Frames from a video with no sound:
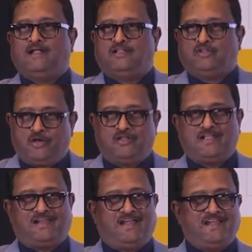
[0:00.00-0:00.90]

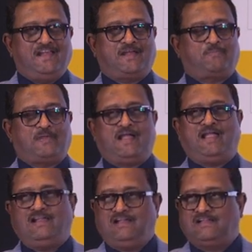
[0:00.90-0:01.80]
Duryodhana in
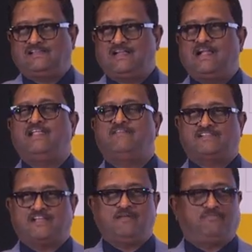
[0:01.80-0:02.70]
reply said, leave
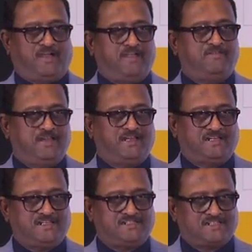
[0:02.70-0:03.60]
aside 5
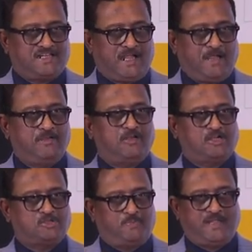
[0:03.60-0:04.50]
villages, I will
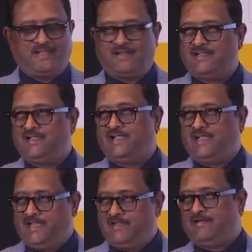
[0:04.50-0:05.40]
not spare
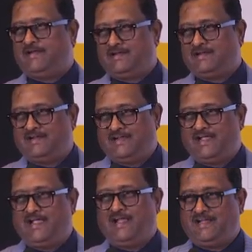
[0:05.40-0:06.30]
even
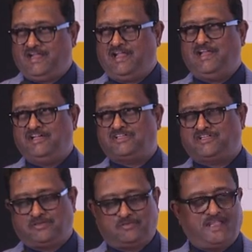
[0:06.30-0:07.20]
an inch
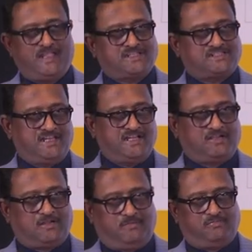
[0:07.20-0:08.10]
to the
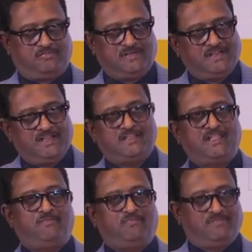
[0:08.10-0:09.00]
extent of
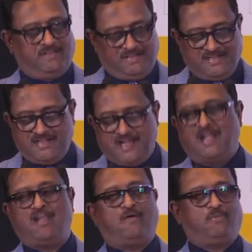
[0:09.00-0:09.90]
the
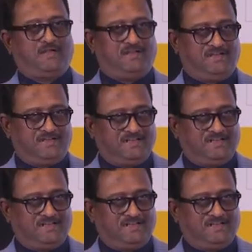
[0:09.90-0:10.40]
needle of a,